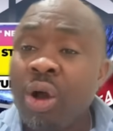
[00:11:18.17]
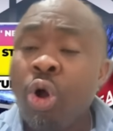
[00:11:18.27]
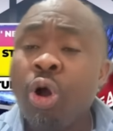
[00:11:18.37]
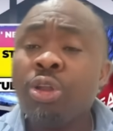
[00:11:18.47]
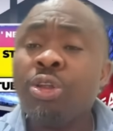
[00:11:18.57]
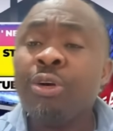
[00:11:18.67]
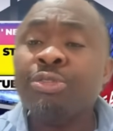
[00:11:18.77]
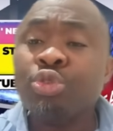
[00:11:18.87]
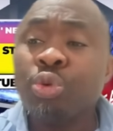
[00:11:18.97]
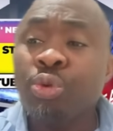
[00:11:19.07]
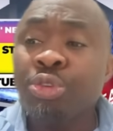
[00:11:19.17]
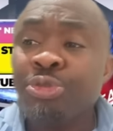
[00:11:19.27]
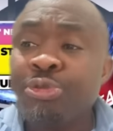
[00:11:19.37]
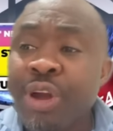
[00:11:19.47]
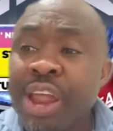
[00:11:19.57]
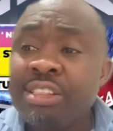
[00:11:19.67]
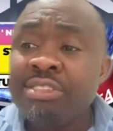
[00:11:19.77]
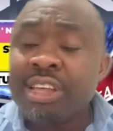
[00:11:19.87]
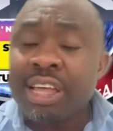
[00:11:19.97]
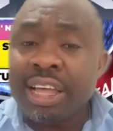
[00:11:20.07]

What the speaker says: All of Tolu's friends,